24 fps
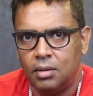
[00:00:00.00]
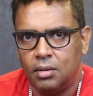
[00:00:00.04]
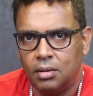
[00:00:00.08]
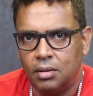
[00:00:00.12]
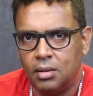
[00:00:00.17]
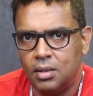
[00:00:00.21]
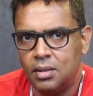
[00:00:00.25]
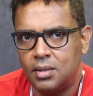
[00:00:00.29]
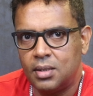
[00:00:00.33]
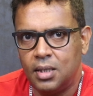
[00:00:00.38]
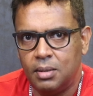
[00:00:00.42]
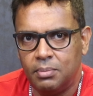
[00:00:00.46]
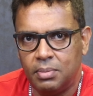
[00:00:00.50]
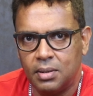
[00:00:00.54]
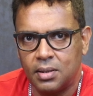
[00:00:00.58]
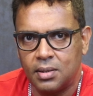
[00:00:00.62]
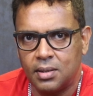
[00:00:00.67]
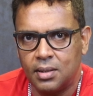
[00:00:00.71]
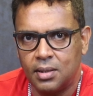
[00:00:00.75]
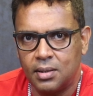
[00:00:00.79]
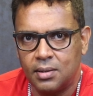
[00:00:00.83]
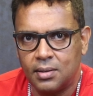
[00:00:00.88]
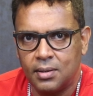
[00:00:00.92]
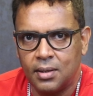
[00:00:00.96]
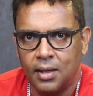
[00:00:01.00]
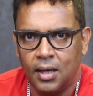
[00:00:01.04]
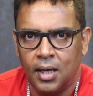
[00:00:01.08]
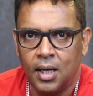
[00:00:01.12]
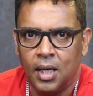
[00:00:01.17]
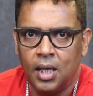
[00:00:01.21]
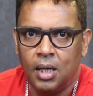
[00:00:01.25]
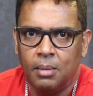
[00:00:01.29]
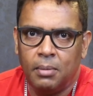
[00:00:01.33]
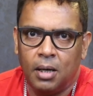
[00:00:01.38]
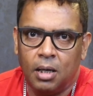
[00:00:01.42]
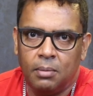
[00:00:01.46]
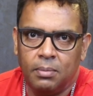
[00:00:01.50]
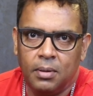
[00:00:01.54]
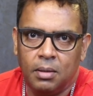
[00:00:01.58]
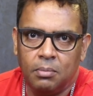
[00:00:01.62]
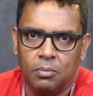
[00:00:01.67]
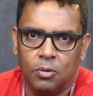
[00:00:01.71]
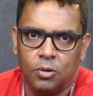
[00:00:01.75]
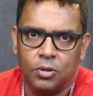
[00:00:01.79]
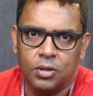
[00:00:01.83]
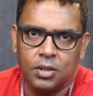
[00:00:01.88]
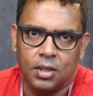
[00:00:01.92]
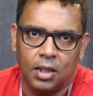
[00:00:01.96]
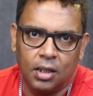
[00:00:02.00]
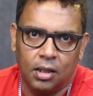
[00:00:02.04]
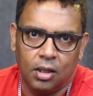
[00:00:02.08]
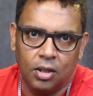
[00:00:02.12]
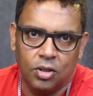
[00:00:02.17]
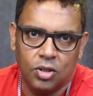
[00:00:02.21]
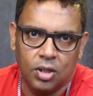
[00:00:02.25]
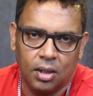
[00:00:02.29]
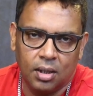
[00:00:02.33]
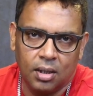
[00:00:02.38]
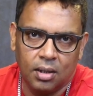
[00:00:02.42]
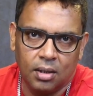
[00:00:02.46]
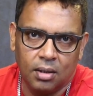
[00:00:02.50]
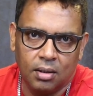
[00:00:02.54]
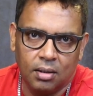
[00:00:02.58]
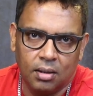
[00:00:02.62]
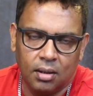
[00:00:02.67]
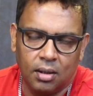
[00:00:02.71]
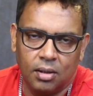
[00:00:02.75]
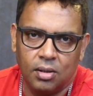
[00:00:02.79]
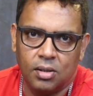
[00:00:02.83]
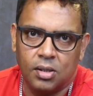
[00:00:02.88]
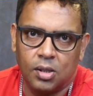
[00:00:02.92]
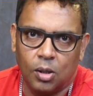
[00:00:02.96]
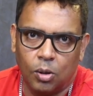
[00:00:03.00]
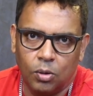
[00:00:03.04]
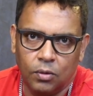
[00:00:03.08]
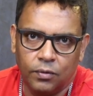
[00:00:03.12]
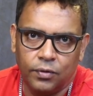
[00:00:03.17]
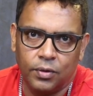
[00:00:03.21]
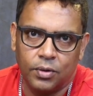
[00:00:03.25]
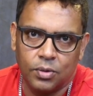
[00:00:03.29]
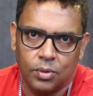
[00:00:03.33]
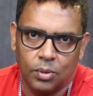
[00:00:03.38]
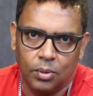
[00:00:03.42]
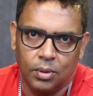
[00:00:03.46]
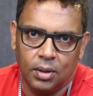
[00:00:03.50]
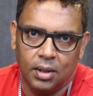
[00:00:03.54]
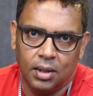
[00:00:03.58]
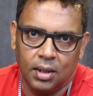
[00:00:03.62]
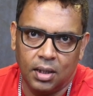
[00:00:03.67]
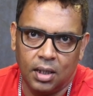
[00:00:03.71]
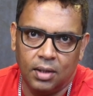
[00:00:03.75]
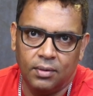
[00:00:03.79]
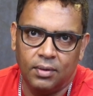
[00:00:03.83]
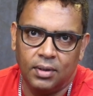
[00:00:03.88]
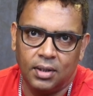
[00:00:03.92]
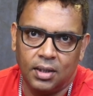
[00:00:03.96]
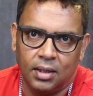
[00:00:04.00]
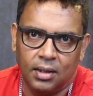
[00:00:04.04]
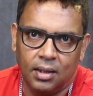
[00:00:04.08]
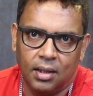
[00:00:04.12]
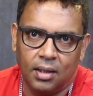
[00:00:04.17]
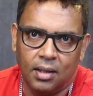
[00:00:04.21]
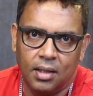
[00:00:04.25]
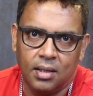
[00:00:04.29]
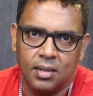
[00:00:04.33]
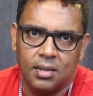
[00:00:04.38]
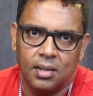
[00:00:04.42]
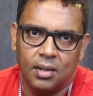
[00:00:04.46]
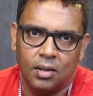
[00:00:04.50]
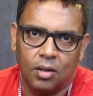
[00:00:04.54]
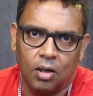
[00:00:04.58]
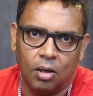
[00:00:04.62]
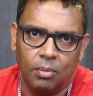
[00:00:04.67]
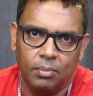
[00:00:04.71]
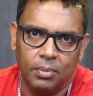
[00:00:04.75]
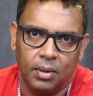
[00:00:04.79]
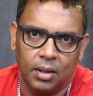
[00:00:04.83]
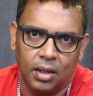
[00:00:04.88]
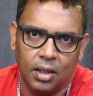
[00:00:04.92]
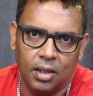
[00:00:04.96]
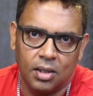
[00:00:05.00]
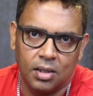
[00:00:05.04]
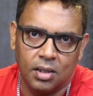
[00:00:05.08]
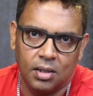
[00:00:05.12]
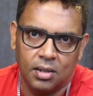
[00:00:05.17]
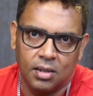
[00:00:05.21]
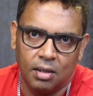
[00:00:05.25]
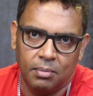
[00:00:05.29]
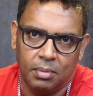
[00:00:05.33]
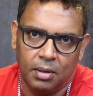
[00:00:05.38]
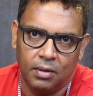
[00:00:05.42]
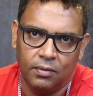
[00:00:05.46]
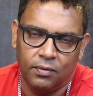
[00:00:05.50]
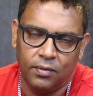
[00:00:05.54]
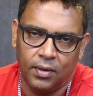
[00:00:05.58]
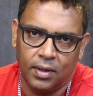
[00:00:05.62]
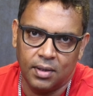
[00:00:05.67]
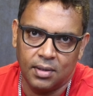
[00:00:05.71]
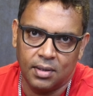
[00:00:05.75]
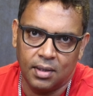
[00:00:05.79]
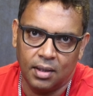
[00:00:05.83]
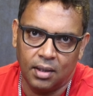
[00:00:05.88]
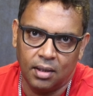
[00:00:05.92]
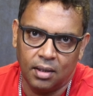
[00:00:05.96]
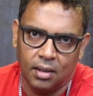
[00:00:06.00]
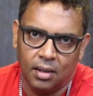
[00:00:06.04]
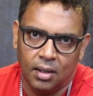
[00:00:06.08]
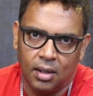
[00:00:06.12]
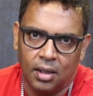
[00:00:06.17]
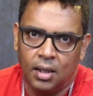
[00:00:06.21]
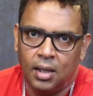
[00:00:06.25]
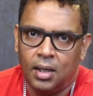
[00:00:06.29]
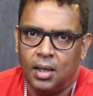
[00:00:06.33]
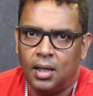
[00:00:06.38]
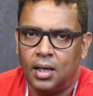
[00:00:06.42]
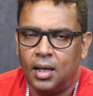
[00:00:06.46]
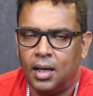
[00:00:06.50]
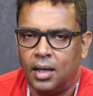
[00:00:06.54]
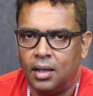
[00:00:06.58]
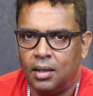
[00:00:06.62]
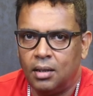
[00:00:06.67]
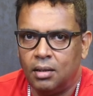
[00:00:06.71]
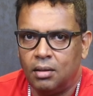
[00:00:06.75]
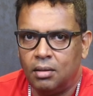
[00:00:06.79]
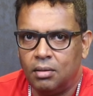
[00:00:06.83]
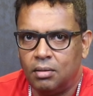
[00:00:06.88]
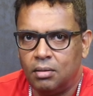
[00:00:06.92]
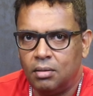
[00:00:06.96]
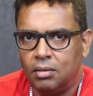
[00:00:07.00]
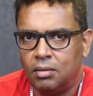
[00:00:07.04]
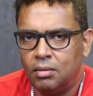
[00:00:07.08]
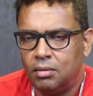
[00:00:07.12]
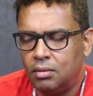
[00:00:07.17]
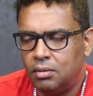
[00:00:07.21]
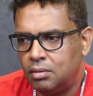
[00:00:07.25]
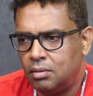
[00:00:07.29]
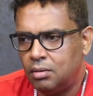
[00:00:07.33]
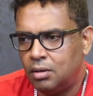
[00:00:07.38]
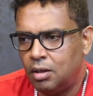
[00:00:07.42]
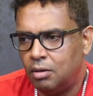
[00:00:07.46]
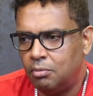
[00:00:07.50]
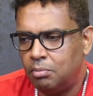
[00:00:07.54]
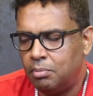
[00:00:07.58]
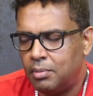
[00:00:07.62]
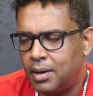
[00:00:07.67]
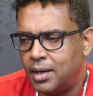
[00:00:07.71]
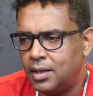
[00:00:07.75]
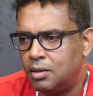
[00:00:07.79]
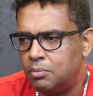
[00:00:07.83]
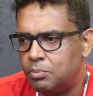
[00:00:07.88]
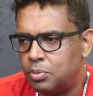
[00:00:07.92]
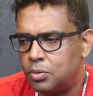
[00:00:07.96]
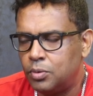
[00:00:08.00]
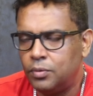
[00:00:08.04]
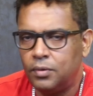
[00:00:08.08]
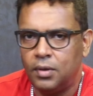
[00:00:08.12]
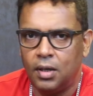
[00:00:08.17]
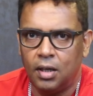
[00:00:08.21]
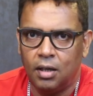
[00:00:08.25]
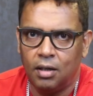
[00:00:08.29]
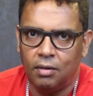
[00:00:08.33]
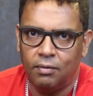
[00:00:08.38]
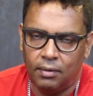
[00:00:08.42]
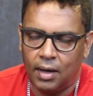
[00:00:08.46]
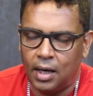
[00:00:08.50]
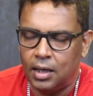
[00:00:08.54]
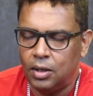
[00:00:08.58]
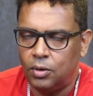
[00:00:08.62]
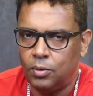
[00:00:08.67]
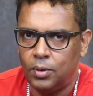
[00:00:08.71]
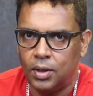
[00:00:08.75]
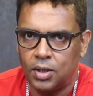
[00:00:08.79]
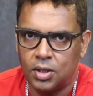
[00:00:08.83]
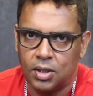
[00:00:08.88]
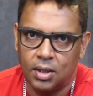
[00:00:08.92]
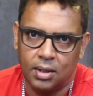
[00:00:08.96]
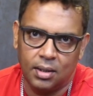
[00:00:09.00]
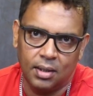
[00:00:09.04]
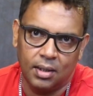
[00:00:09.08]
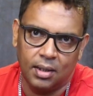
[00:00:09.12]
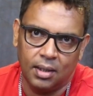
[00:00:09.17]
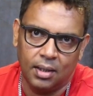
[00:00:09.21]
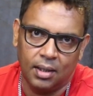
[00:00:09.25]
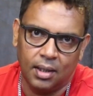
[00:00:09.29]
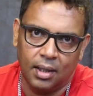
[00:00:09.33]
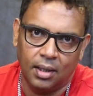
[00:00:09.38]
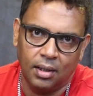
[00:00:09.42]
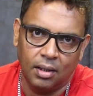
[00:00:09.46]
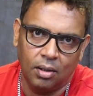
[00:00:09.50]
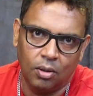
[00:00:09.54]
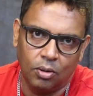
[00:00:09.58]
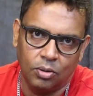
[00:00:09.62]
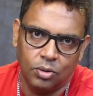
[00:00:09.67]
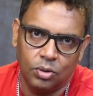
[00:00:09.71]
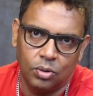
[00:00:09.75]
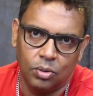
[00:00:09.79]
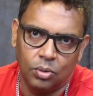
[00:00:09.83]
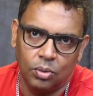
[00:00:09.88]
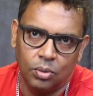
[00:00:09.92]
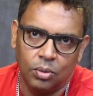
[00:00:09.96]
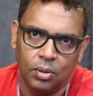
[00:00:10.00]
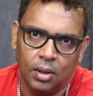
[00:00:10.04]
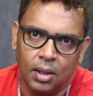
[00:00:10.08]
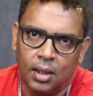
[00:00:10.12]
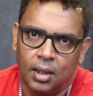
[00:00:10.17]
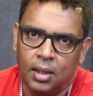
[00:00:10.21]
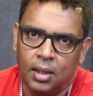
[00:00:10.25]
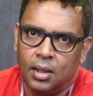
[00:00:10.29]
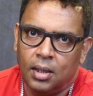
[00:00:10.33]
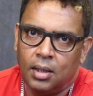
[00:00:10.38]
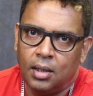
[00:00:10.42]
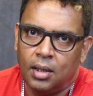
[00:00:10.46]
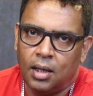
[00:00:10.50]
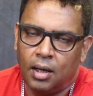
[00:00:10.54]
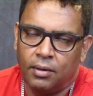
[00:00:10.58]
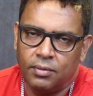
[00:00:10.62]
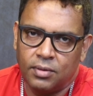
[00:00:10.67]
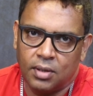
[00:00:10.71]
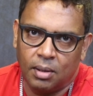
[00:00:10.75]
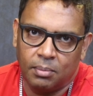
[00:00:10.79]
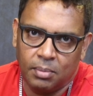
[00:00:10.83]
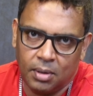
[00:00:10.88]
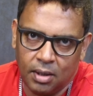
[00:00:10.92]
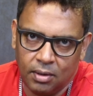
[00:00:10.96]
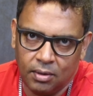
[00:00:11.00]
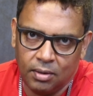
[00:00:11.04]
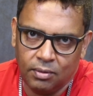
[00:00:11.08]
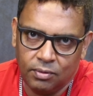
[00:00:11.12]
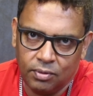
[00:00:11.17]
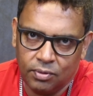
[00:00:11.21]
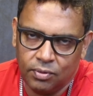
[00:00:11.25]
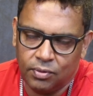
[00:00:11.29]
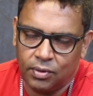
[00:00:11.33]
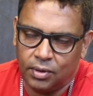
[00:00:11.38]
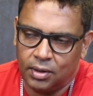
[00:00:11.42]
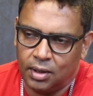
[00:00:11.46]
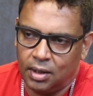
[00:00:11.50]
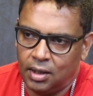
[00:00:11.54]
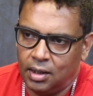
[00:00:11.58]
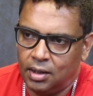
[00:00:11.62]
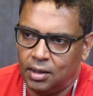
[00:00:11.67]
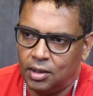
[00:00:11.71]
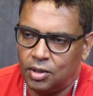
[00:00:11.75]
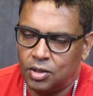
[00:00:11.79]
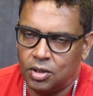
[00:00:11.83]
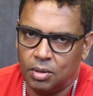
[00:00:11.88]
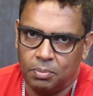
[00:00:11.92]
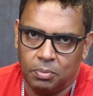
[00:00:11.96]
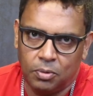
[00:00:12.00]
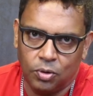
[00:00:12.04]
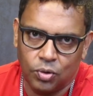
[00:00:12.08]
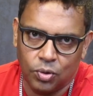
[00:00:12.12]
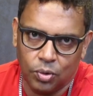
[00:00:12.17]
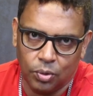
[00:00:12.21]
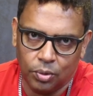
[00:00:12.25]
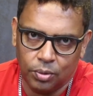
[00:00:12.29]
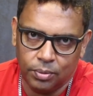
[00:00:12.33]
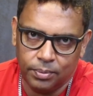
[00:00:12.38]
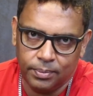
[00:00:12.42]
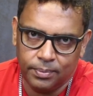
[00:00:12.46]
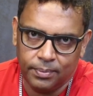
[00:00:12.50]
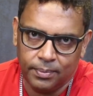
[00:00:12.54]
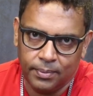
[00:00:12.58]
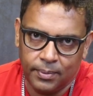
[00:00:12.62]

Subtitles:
Disney business might be more strategic and sound for Sony, given the recent complications they've been facing, and they might improve their valuation and also have something for the leadership to show.